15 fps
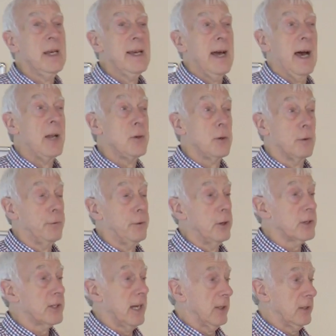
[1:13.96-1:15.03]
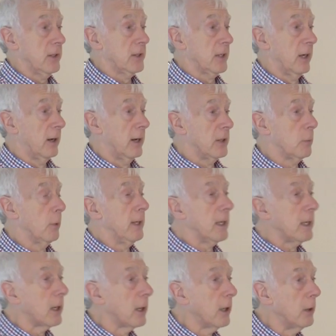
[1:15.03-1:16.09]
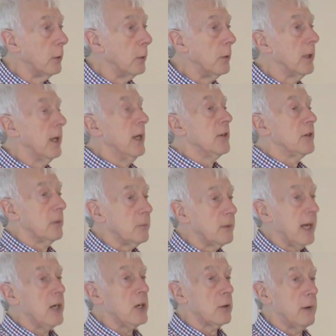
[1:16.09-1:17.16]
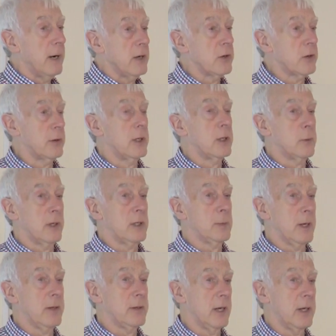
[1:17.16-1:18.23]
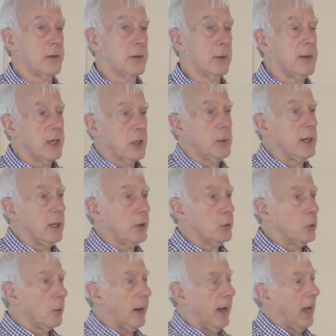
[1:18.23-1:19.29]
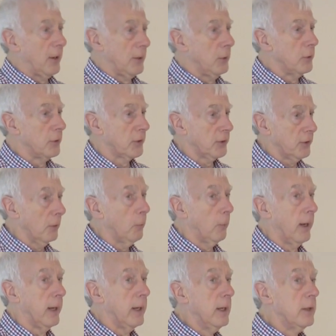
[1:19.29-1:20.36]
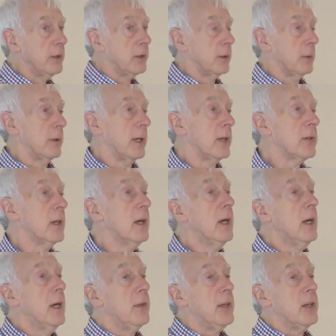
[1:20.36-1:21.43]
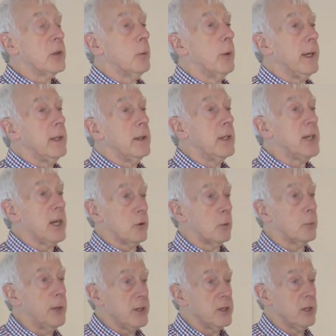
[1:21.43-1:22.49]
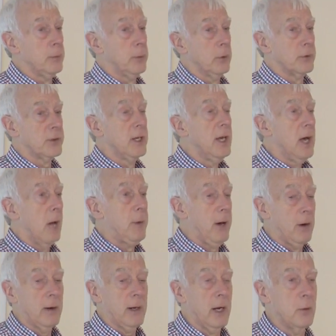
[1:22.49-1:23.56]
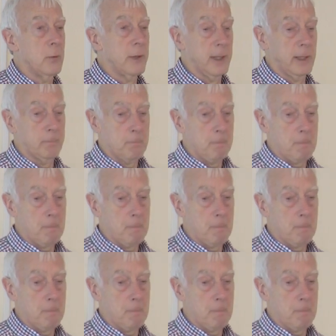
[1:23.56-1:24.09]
and your first exercise will include some data entry into SPSS. So next week I'll talk about how to use the software to do this. This week, the general principles about coding.